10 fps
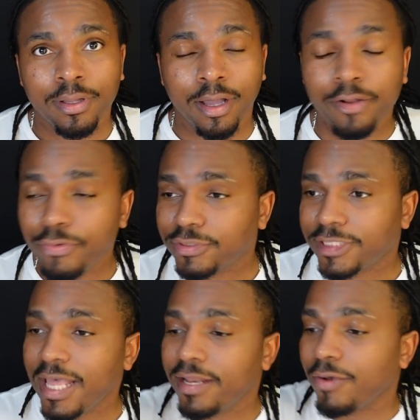
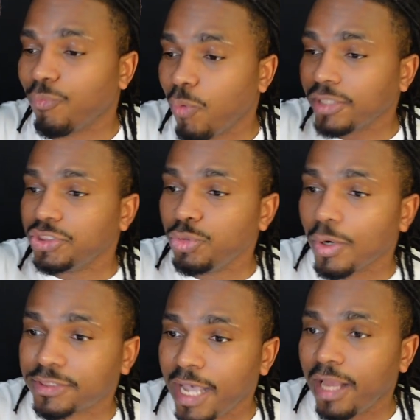Understand it. What you
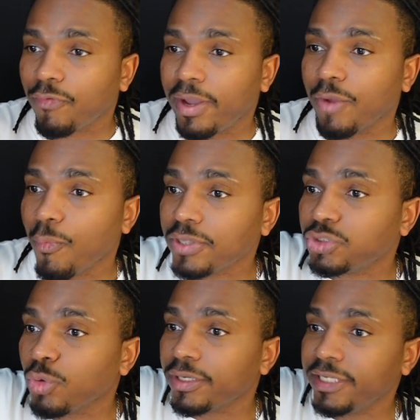are tolerating,
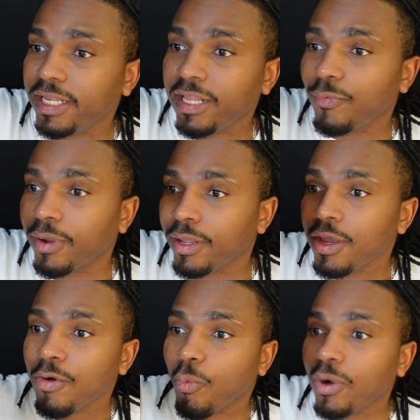what you are dealing with,
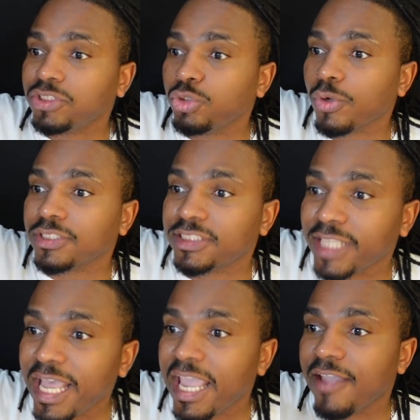what you are
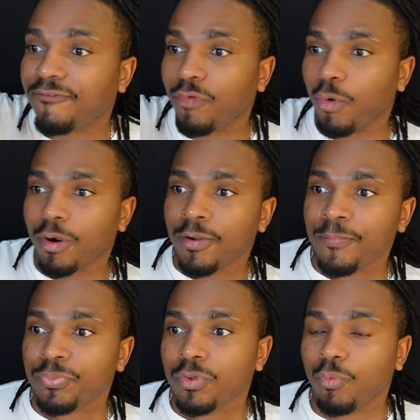staying for.
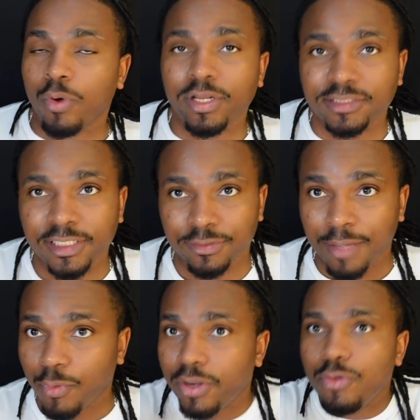What is this?
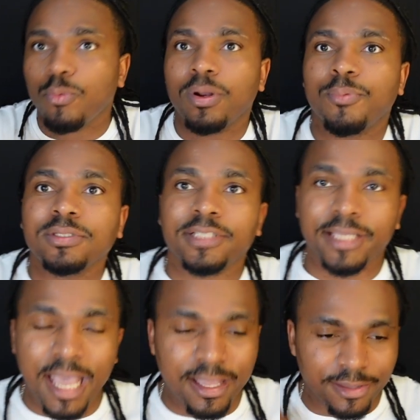Like, what do you? What, what's the
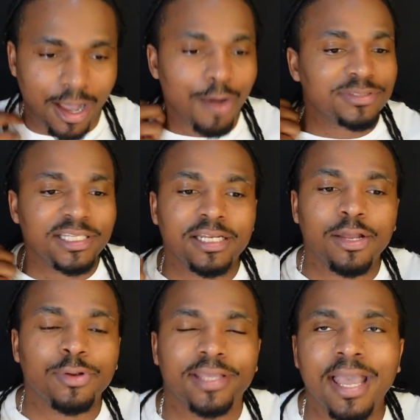game, y'all? I always need to
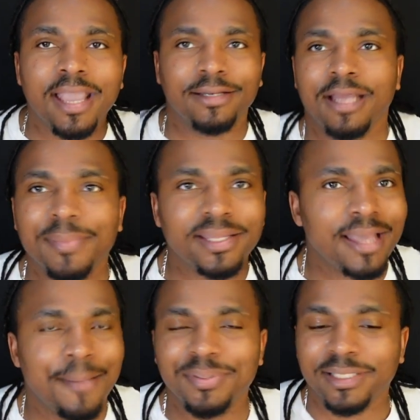know the game. Tell me the
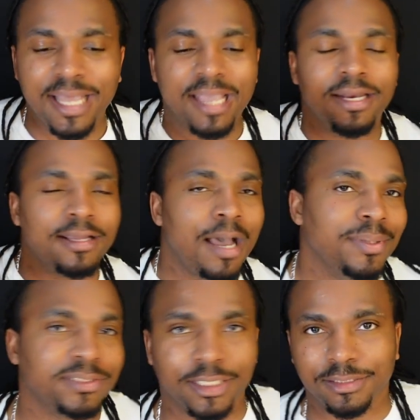game. Put the game in the
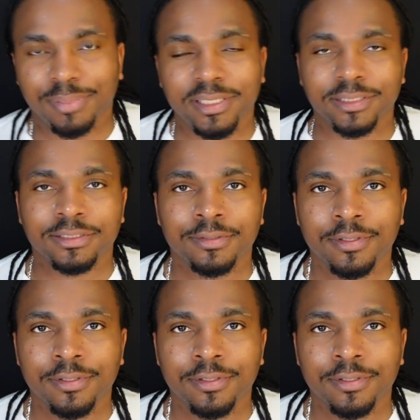comment section, please.